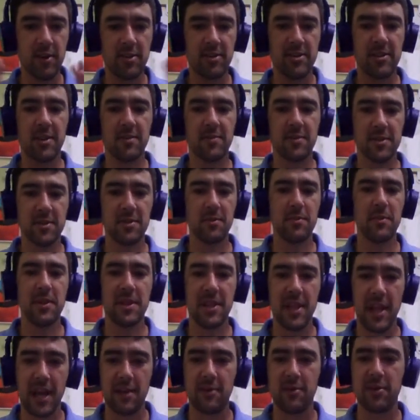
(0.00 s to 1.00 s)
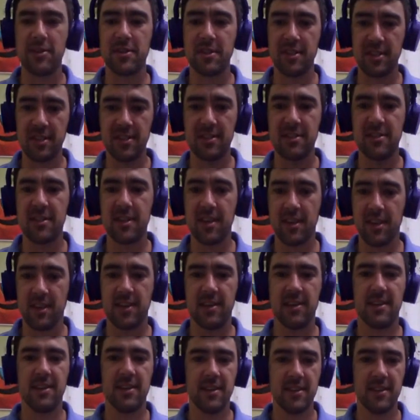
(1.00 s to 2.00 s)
are some similarities. Yeah.